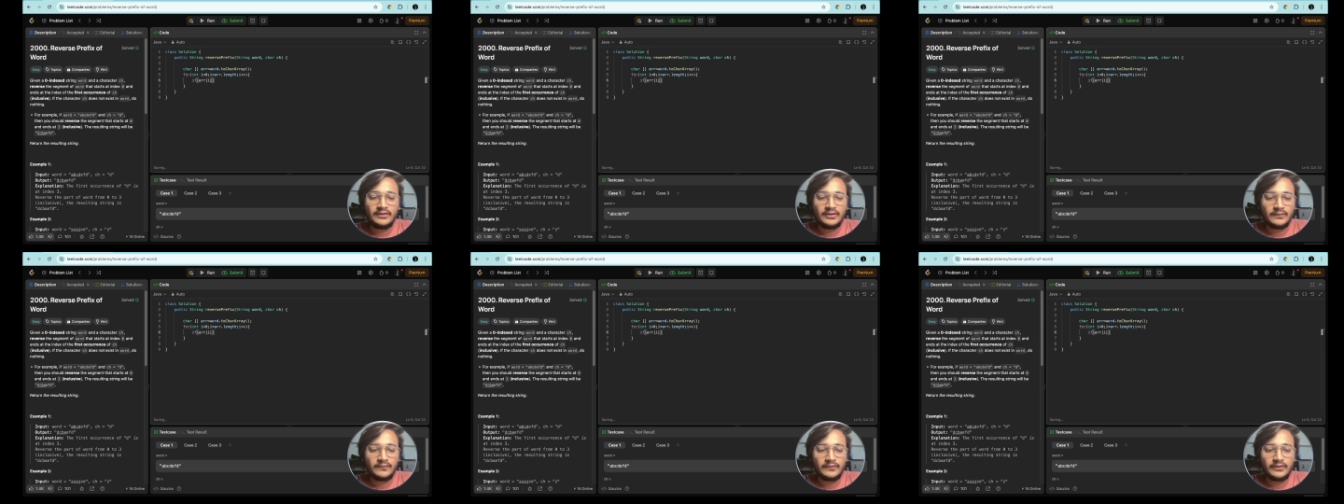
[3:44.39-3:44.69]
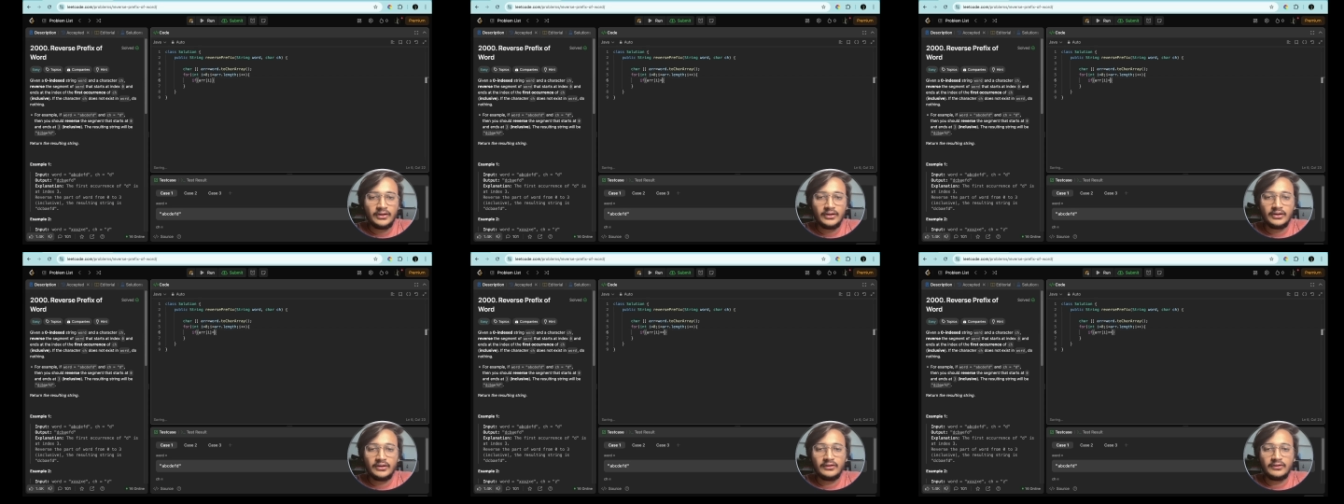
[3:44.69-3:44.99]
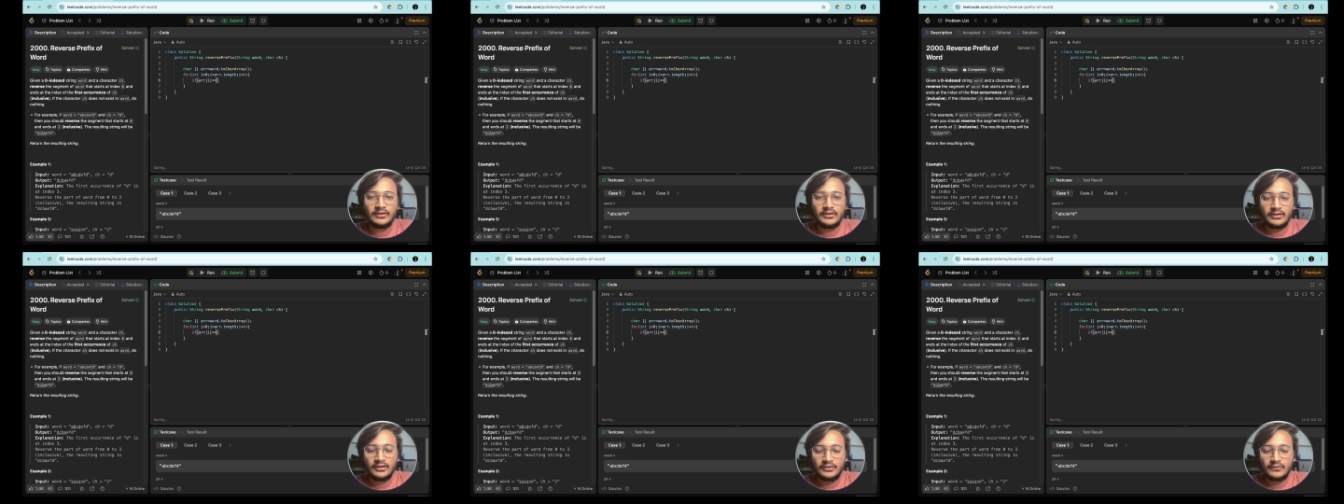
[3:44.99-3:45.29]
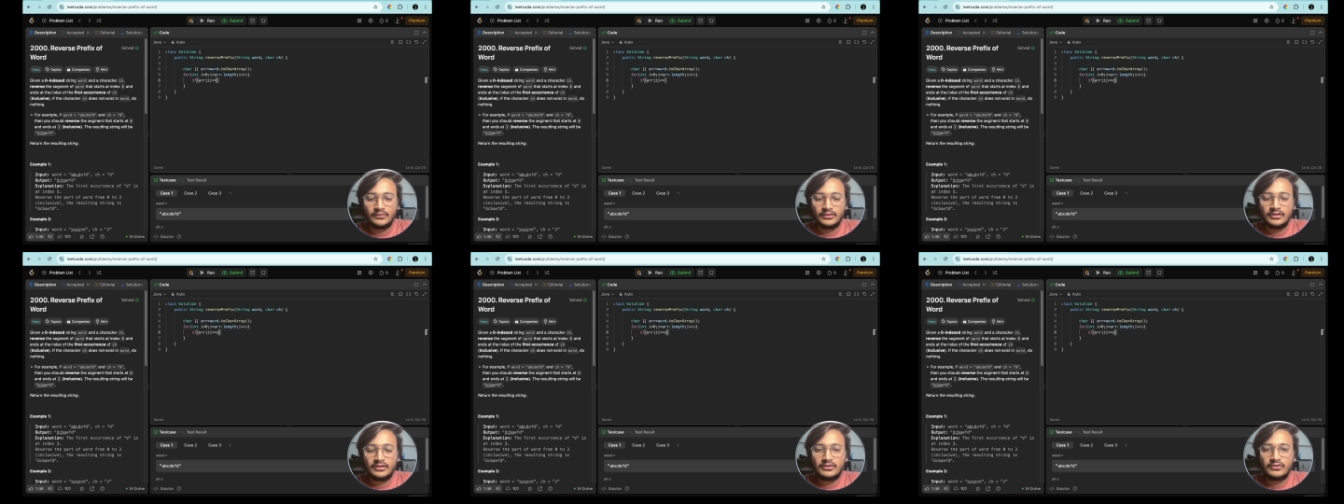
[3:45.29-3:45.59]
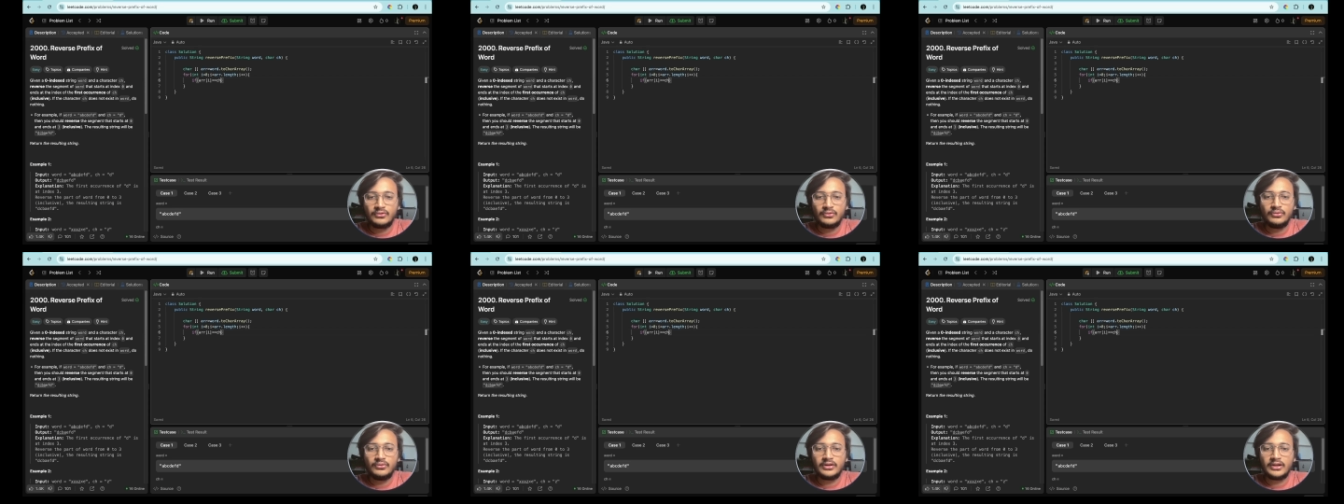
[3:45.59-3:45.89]
if it is equals
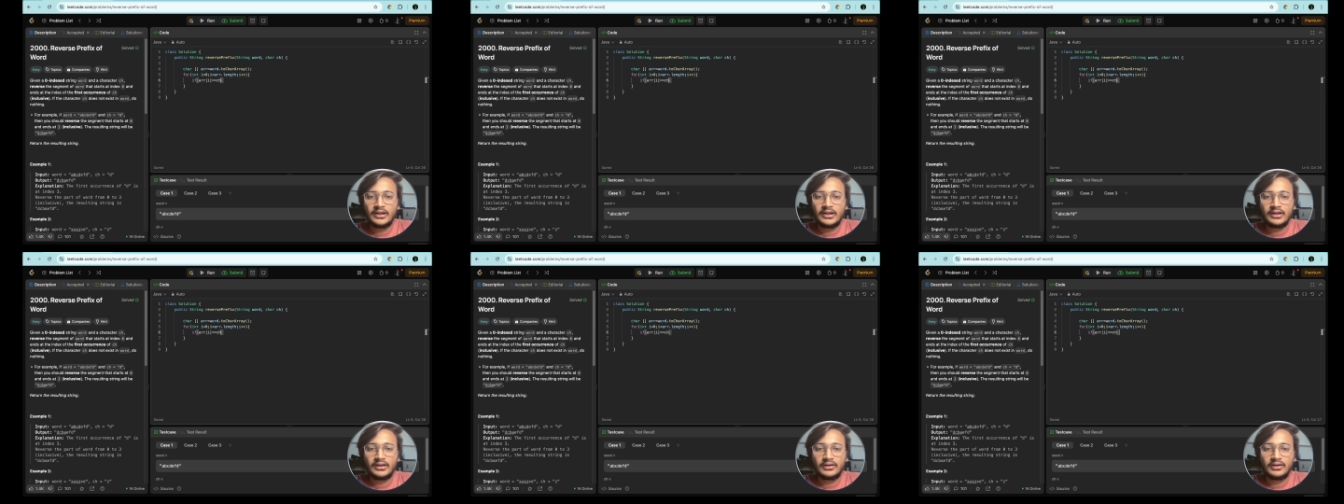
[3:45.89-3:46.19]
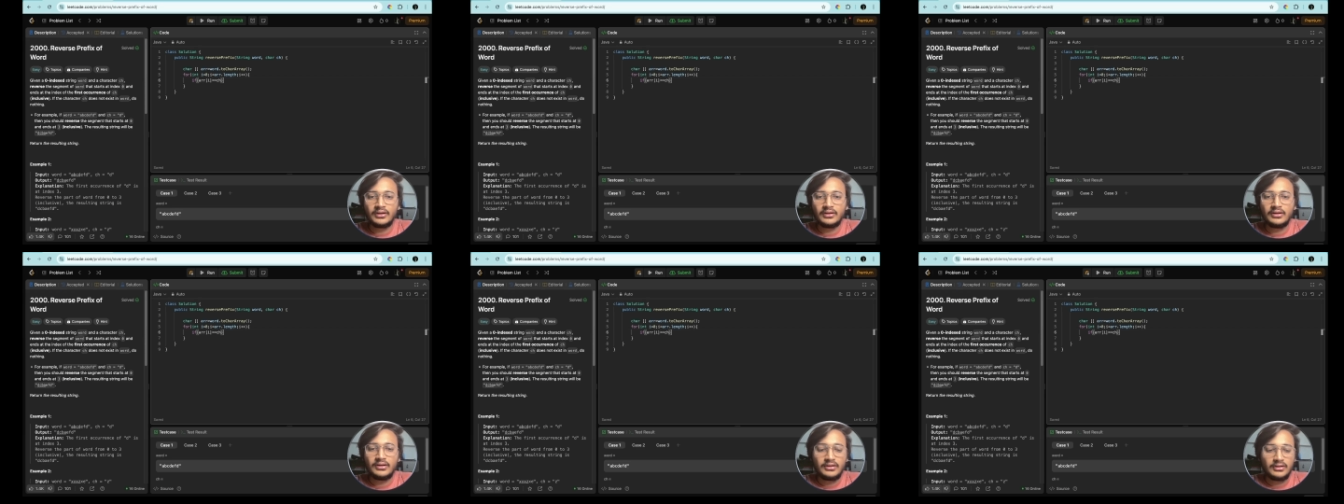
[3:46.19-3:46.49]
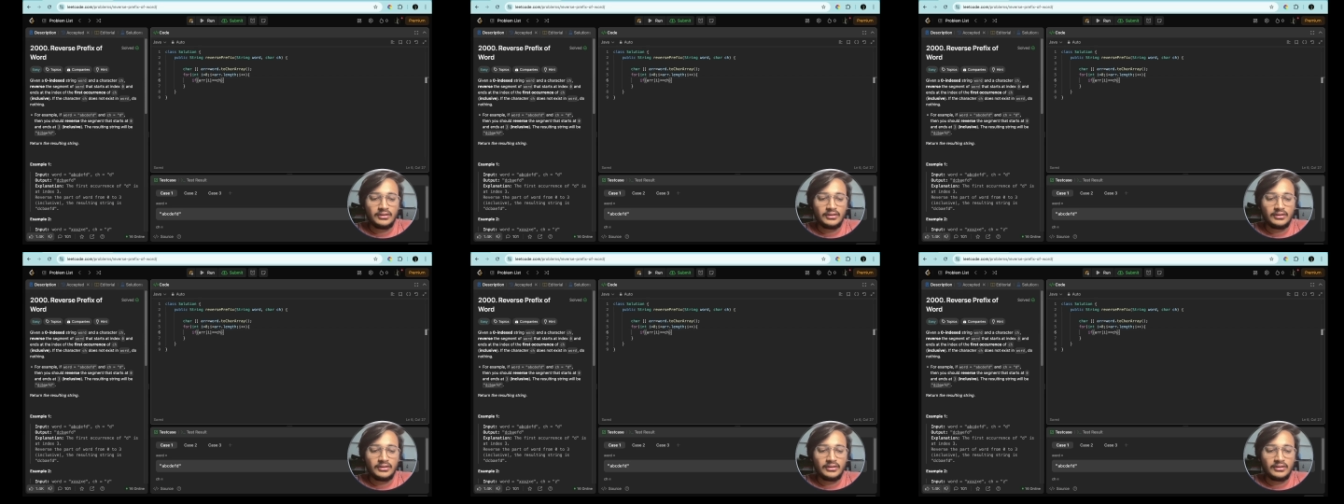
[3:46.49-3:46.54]
to character,